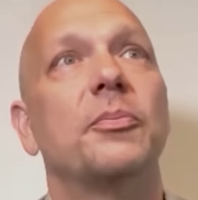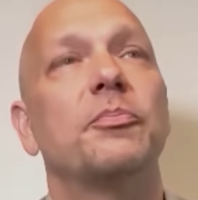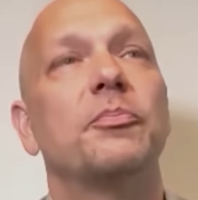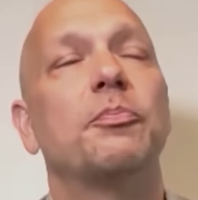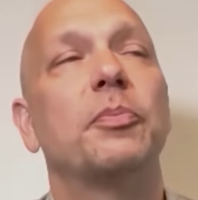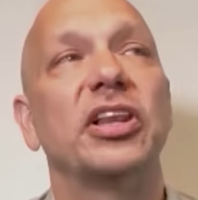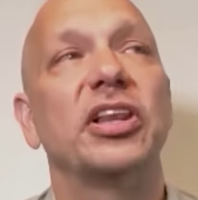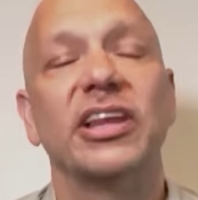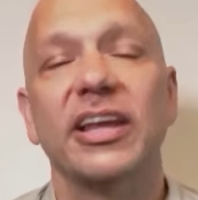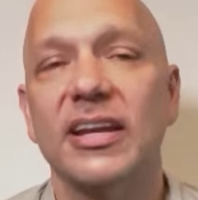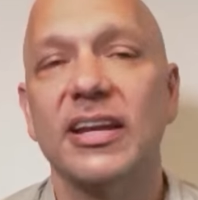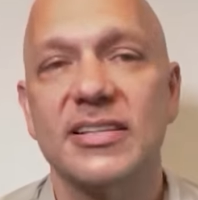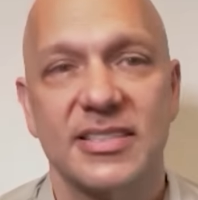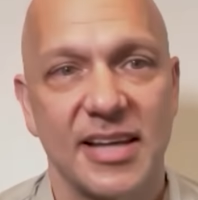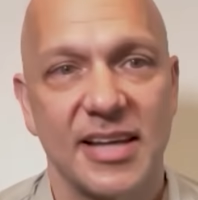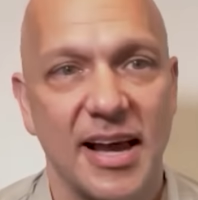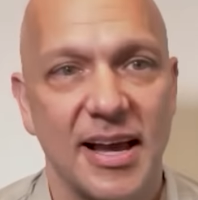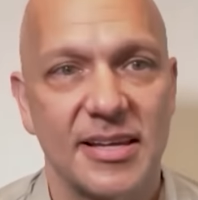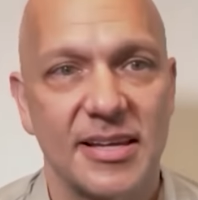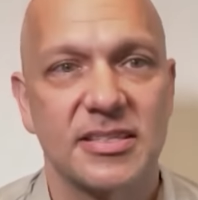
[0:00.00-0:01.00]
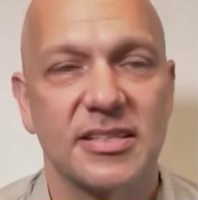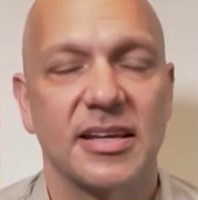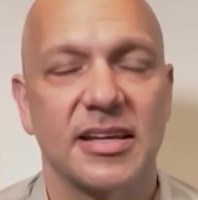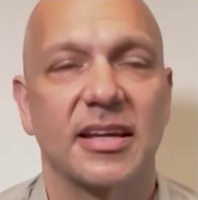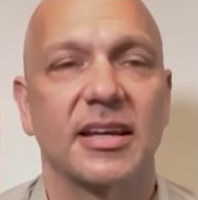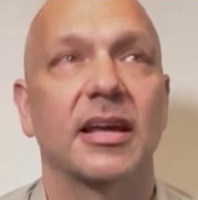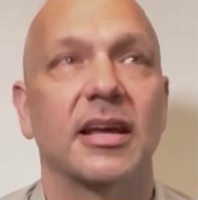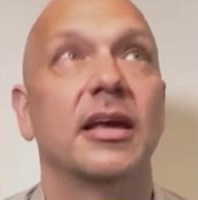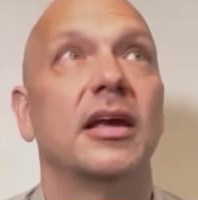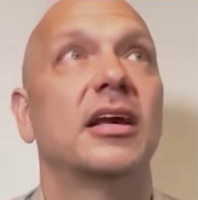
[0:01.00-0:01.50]

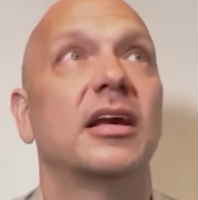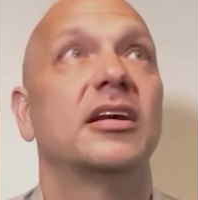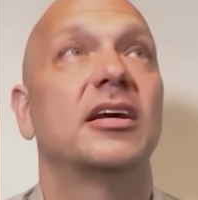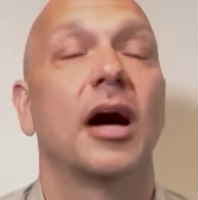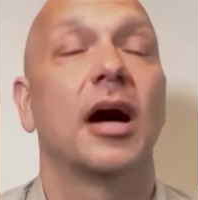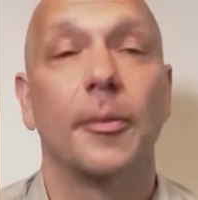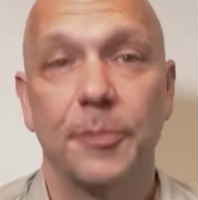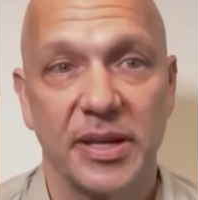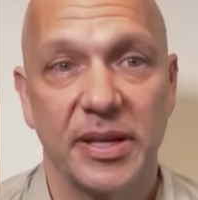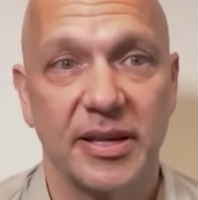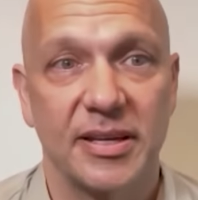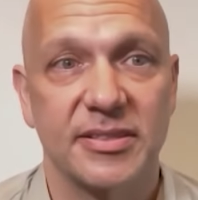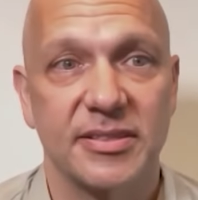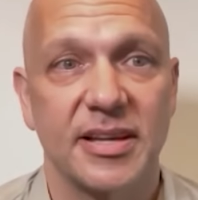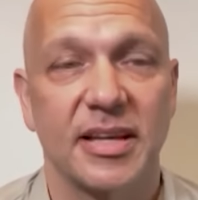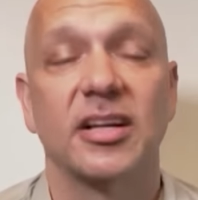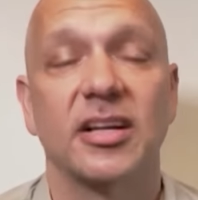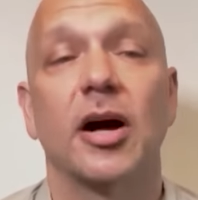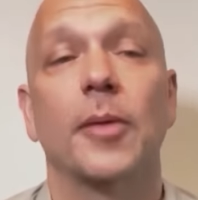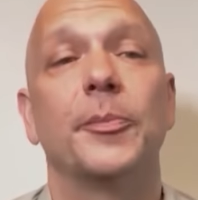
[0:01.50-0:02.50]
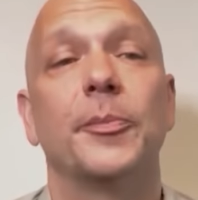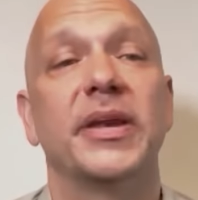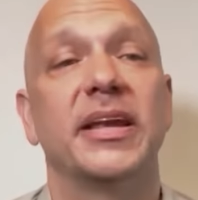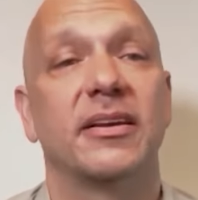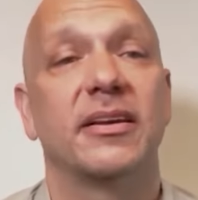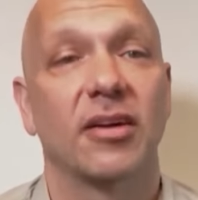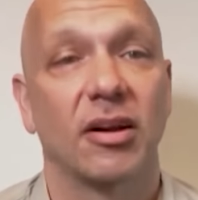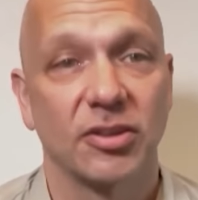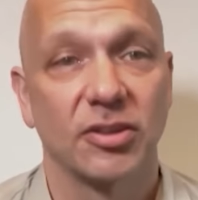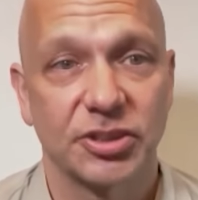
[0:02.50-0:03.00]
politicizing companies and company
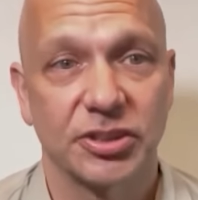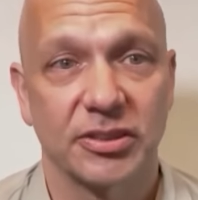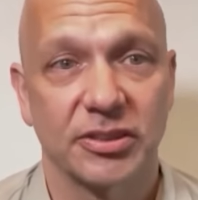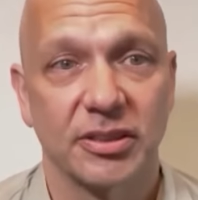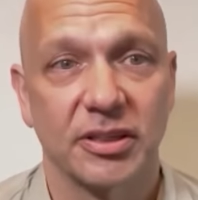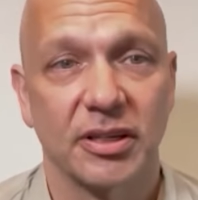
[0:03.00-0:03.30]
culture